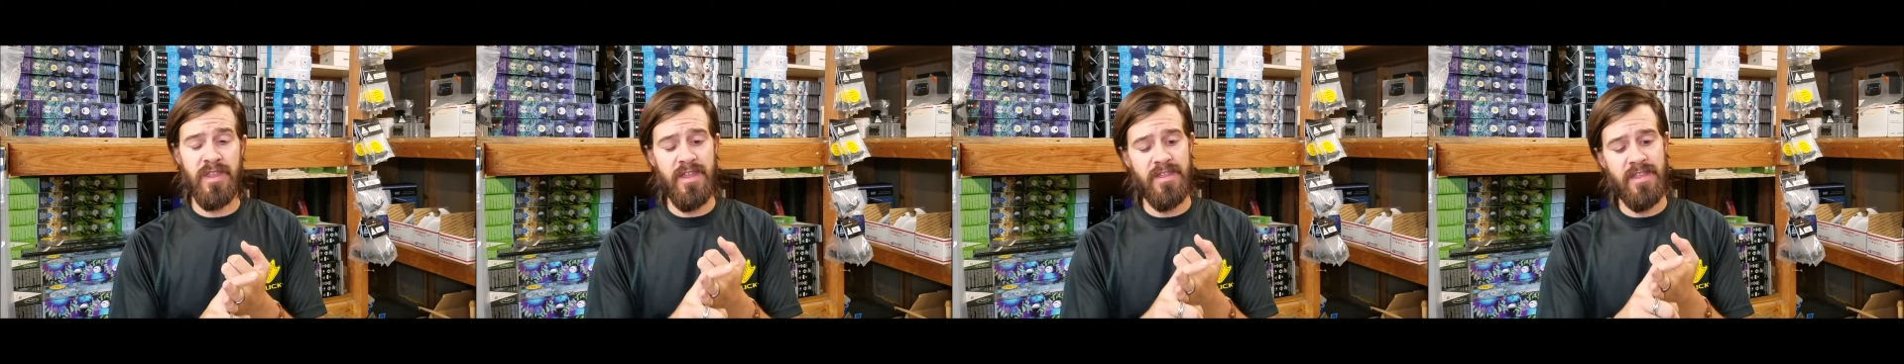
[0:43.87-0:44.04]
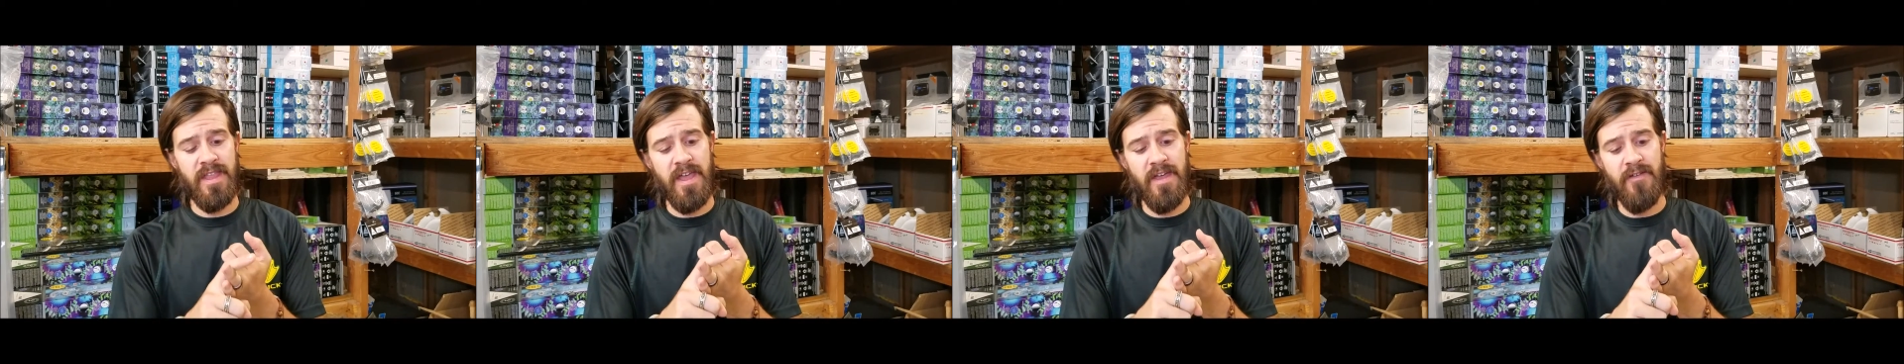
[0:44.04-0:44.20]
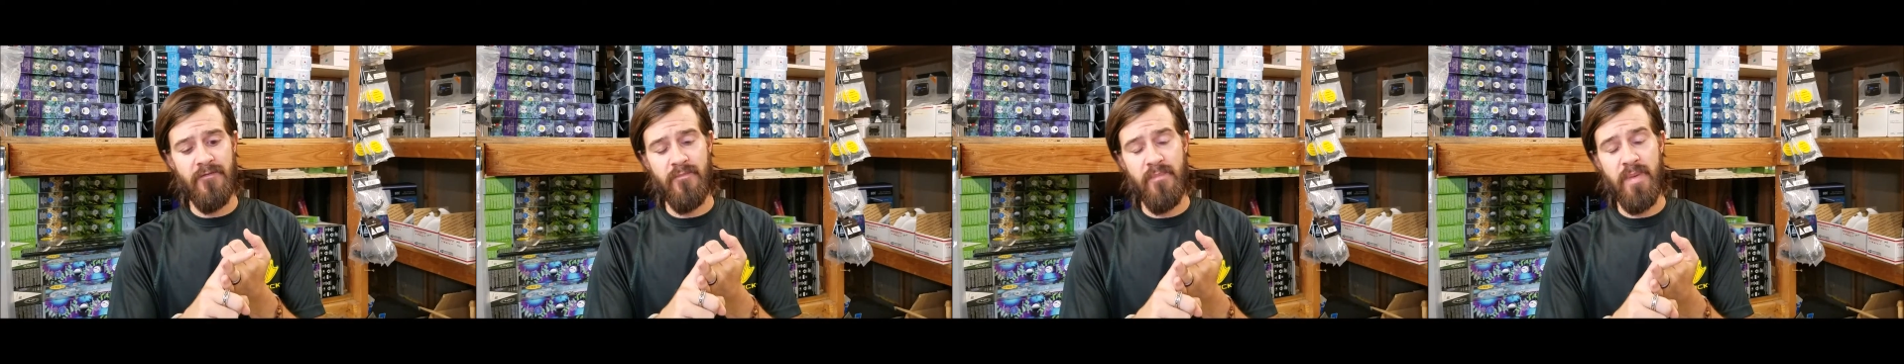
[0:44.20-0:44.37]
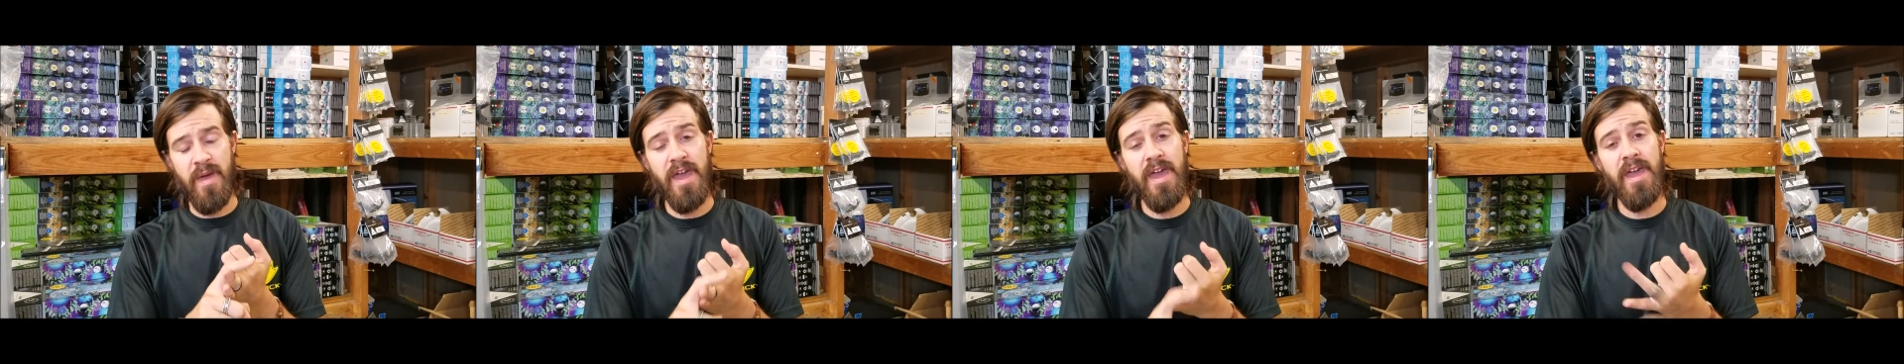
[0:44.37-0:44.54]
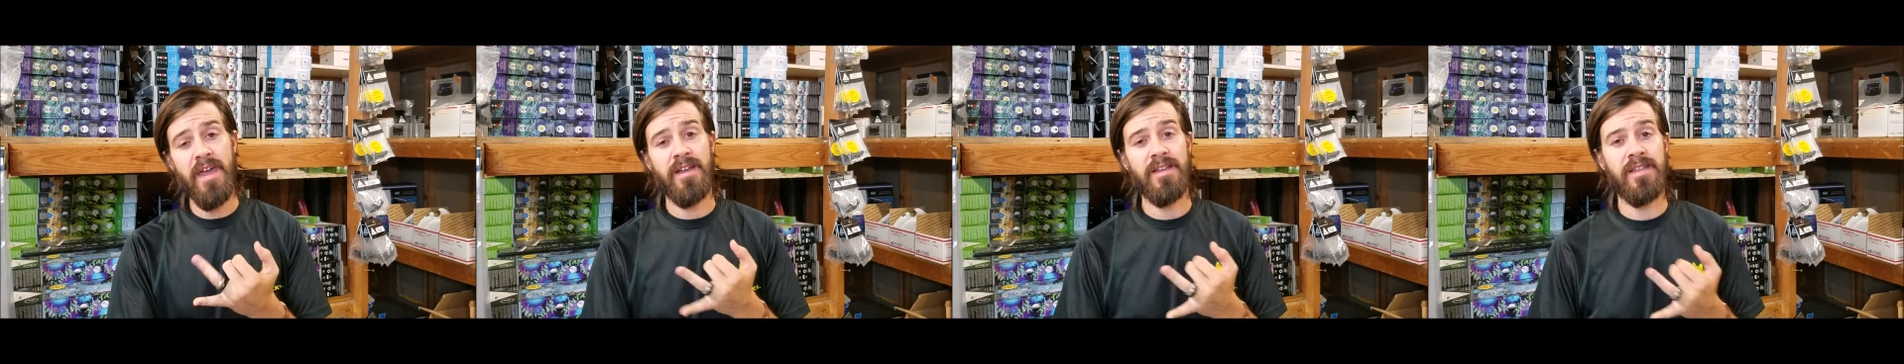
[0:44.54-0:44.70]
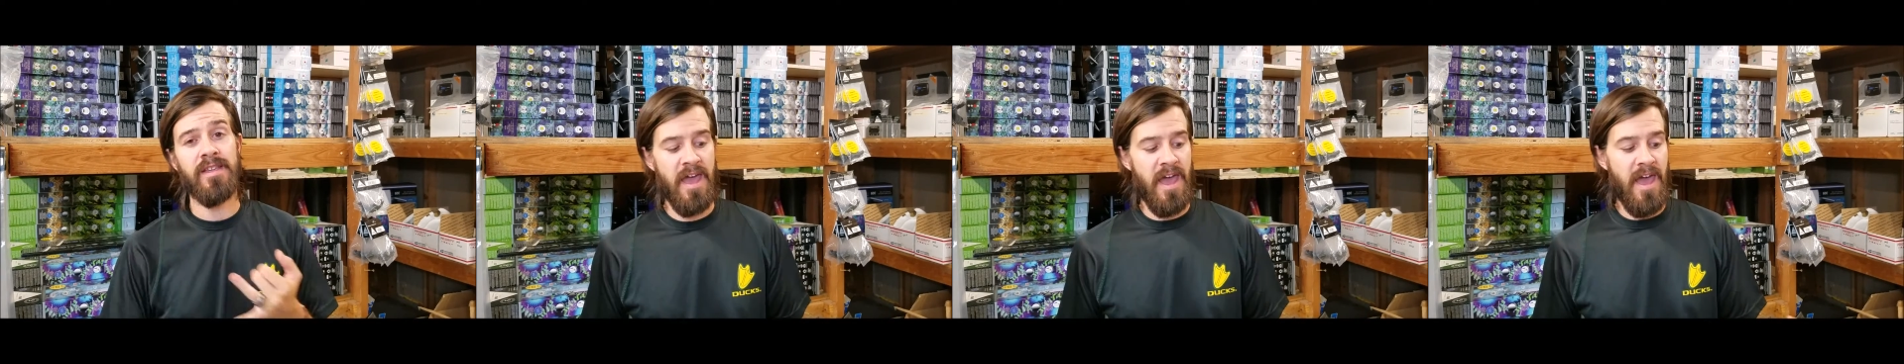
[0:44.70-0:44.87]
that they've
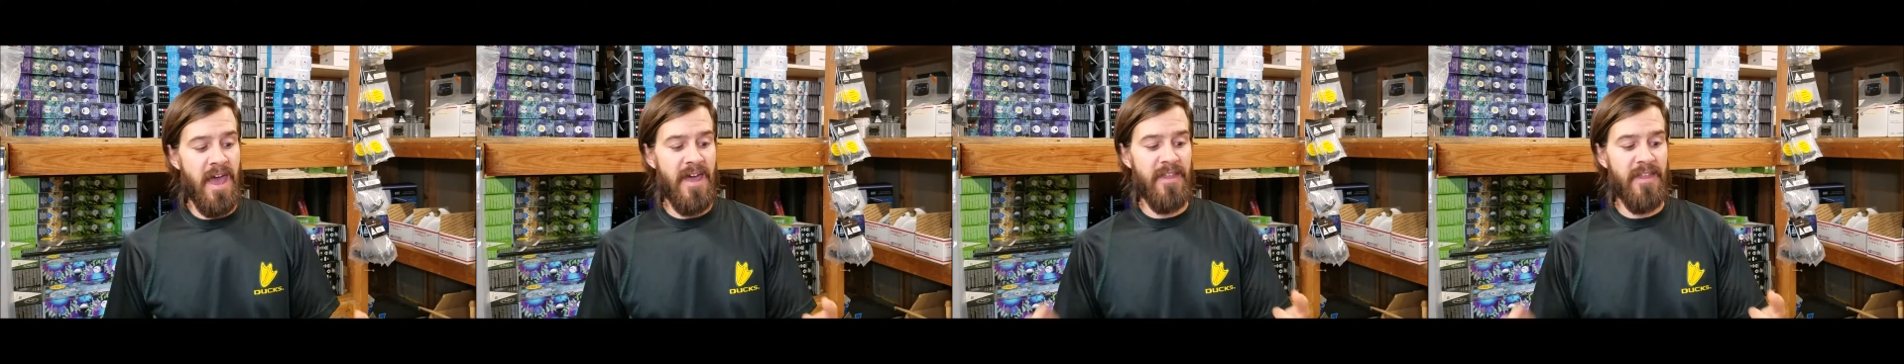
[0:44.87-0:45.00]
picked,